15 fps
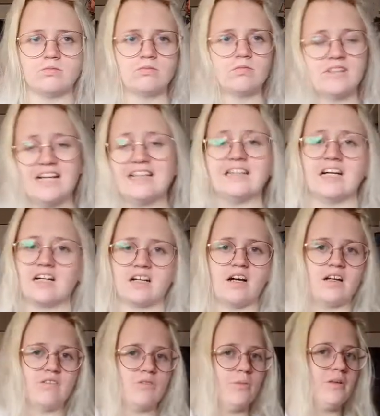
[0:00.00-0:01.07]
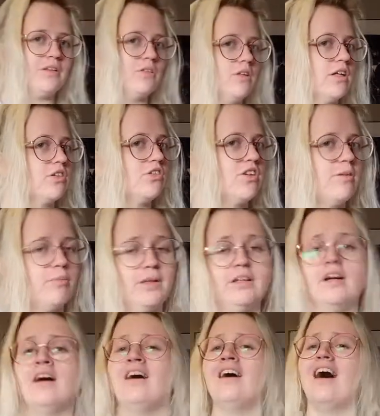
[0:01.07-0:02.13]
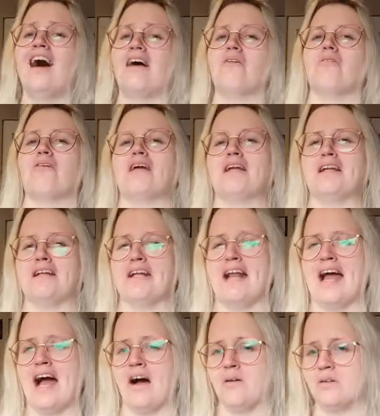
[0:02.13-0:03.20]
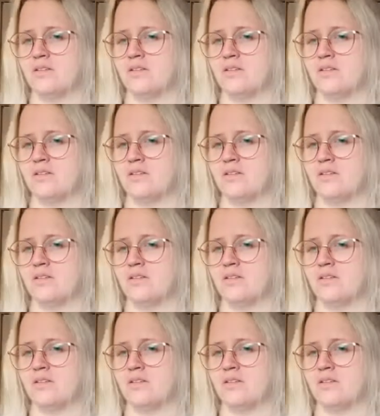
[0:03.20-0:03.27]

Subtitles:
Sadly, I can't have to wait till next year, but I want it now.